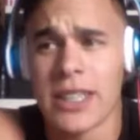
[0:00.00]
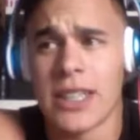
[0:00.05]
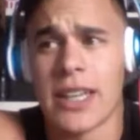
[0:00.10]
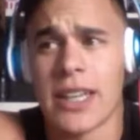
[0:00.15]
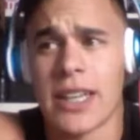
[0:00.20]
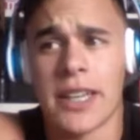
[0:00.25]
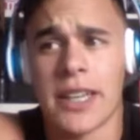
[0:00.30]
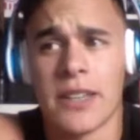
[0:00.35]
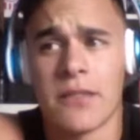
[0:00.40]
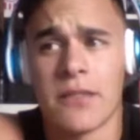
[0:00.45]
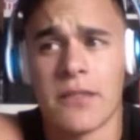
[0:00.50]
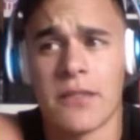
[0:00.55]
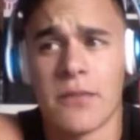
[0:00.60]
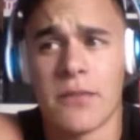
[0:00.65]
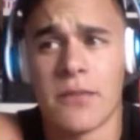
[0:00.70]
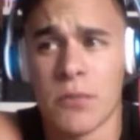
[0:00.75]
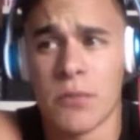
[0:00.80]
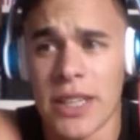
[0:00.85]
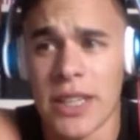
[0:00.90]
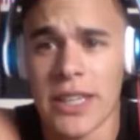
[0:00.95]
And for
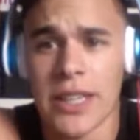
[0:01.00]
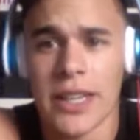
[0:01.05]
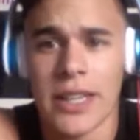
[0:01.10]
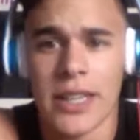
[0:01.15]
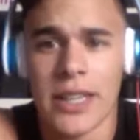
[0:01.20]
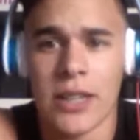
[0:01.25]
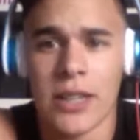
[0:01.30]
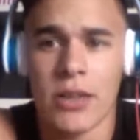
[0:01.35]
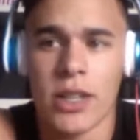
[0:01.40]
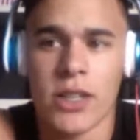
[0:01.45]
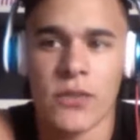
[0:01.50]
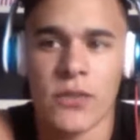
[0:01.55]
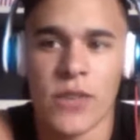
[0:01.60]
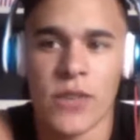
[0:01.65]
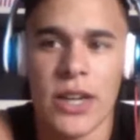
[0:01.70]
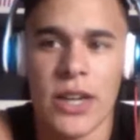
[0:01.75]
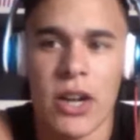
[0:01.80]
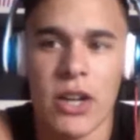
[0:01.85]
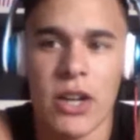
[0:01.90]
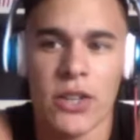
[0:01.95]
me, it's
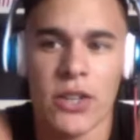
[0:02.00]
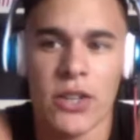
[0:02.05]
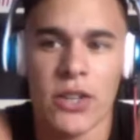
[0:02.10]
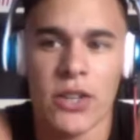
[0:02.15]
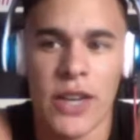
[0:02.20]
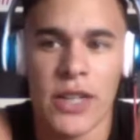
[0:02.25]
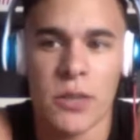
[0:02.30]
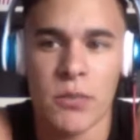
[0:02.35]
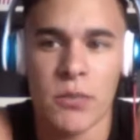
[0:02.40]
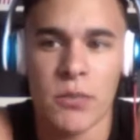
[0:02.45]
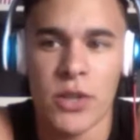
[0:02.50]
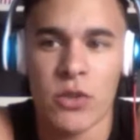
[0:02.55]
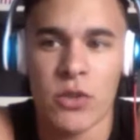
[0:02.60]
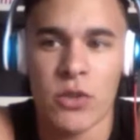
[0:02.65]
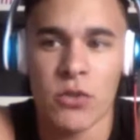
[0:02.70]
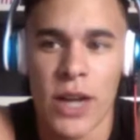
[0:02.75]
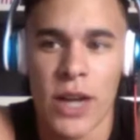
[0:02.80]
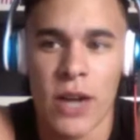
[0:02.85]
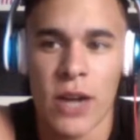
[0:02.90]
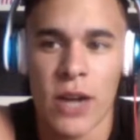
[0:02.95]
very hard to find a middle
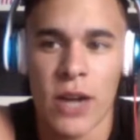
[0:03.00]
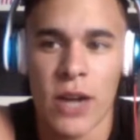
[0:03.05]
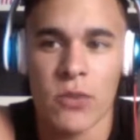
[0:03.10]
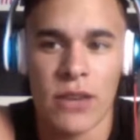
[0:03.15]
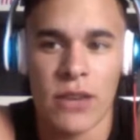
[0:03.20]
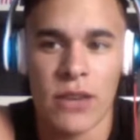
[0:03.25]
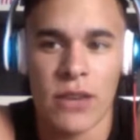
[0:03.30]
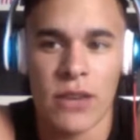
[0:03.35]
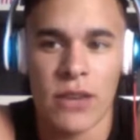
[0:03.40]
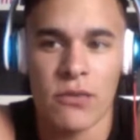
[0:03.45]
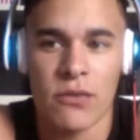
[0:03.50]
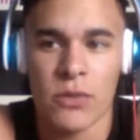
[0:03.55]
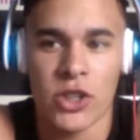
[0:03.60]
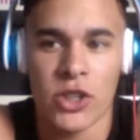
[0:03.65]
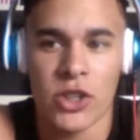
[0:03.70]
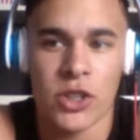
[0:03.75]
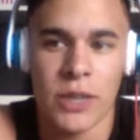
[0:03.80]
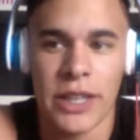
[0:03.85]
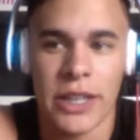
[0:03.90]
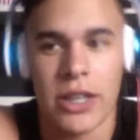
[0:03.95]
ground with that film, just
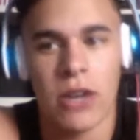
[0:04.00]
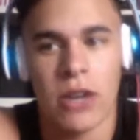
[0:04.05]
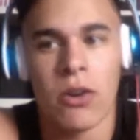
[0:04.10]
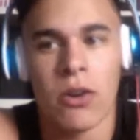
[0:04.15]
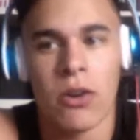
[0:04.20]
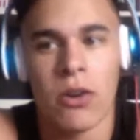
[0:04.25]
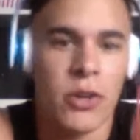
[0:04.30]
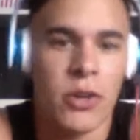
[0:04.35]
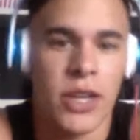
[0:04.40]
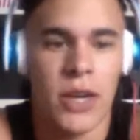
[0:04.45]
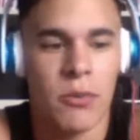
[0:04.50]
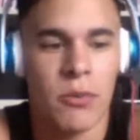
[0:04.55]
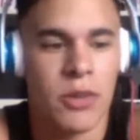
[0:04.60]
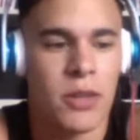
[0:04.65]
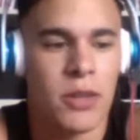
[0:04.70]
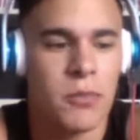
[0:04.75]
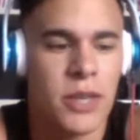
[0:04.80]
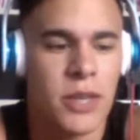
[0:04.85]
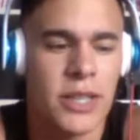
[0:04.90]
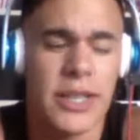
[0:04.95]
to be like, oh, I'm okay with
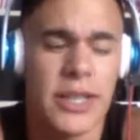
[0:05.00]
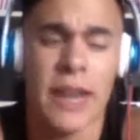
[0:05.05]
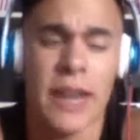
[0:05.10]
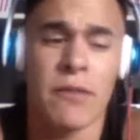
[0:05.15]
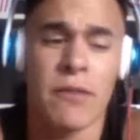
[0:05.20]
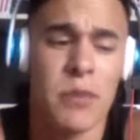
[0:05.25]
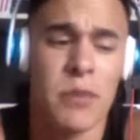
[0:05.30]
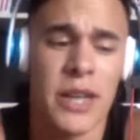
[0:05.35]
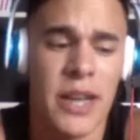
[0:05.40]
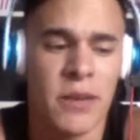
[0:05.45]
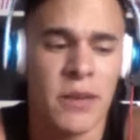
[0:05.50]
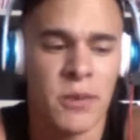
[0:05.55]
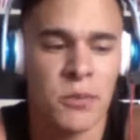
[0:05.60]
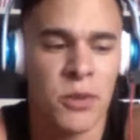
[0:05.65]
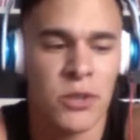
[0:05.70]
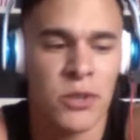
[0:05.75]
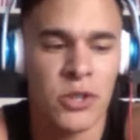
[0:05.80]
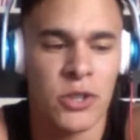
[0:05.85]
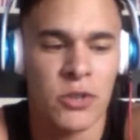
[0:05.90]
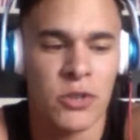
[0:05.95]
it, because everybody I've
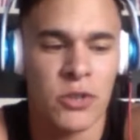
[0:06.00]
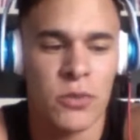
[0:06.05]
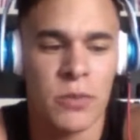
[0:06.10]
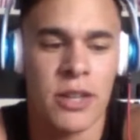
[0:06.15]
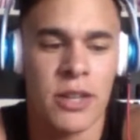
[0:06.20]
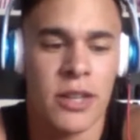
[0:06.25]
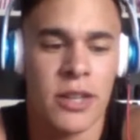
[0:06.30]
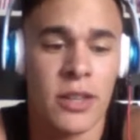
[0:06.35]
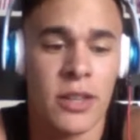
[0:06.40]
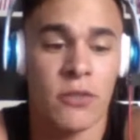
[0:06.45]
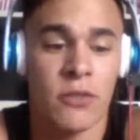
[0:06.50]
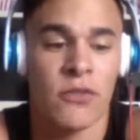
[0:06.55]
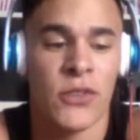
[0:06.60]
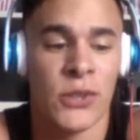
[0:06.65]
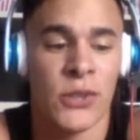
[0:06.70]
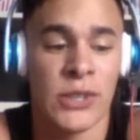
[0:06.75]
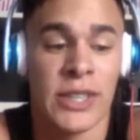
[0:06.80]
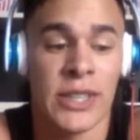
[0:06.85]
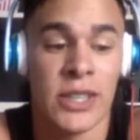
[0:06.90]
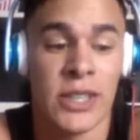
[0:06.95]
spoken to about it either
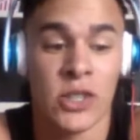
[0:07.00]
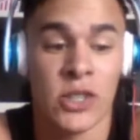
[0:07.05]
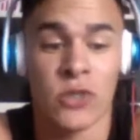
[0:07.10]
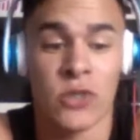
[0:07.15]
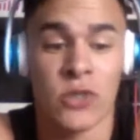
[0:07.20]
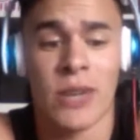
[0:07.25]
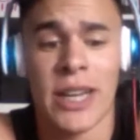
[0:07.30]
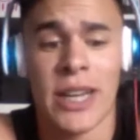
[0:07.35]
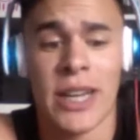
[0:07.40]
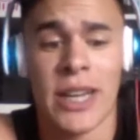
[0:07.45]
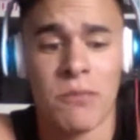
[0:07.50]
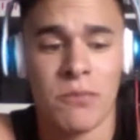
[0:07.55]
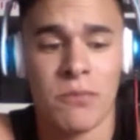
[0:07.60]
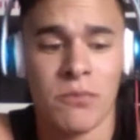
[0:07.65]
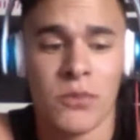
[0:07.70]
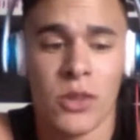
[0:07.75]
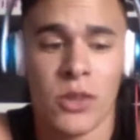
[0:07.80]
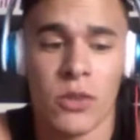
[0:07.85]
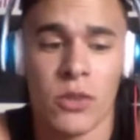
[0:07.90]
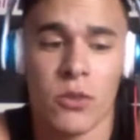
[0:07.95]
feels that it's great,
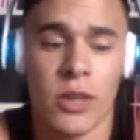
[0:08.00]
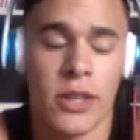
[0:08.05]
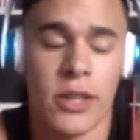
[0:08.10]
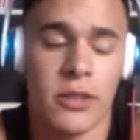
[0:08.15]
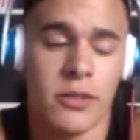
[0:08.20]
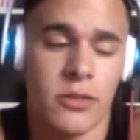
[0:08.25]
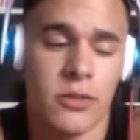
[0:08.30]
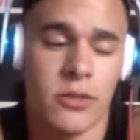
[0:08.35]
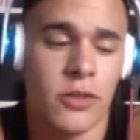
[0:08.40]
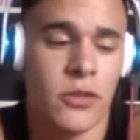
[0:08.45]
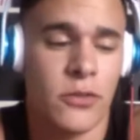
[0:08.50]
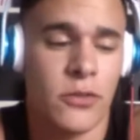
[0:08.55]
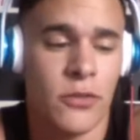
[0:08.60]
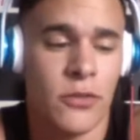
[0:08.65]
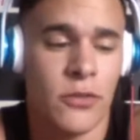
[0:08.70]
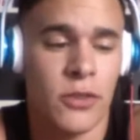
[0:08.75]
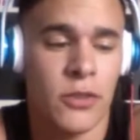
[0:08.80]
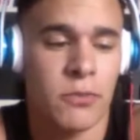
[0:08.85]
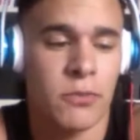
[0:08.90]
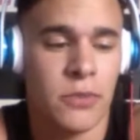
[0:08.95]
and you're the
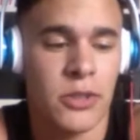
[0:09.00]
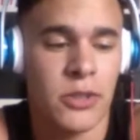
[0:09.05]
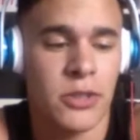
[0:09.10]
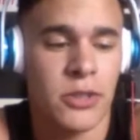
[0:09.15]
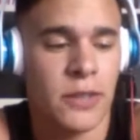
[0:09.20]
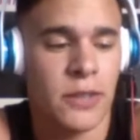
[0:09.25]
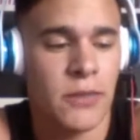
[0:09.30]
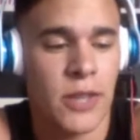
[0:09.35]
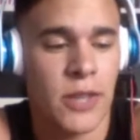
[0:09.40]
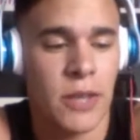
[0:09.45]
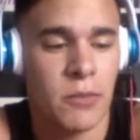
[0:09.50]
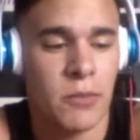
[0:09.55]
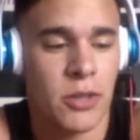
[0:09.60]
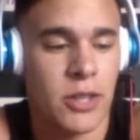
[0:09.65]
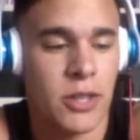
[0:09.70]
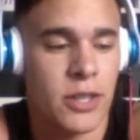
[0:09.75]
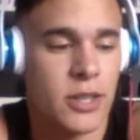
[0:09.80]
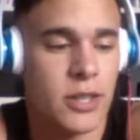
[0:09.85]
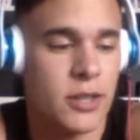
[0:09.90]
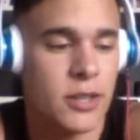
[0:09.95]
first person I've came
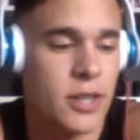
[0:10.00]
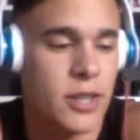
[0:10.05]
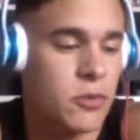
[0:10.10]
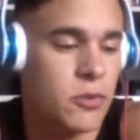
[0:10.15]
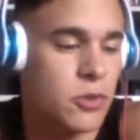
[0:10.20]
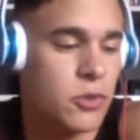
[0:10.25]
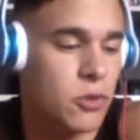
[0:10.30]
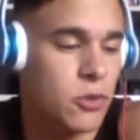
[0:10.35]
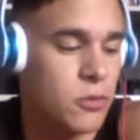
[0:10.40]
across that thought it was horrible.